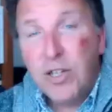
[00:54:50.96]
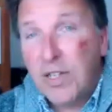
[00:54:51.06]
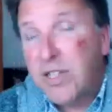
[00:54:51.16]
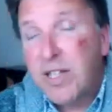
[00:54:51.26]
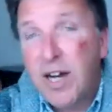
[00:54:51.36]

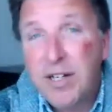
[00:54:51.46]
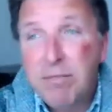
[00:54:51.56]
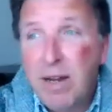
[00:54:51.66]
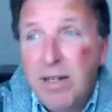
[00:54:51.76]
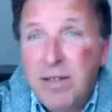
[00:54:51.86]
that's the kind of
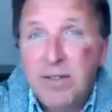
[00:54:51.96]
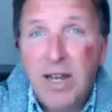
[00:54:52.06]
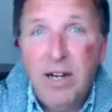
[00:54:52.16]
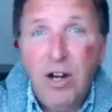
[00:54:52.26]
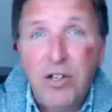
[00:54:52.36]
money that they
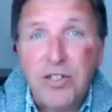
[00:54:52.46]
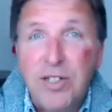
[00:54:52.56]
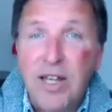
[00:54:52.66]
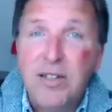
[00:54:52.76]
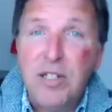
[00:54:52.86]
lost, and they
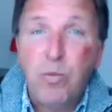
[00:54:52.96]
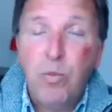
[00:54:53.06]
had this.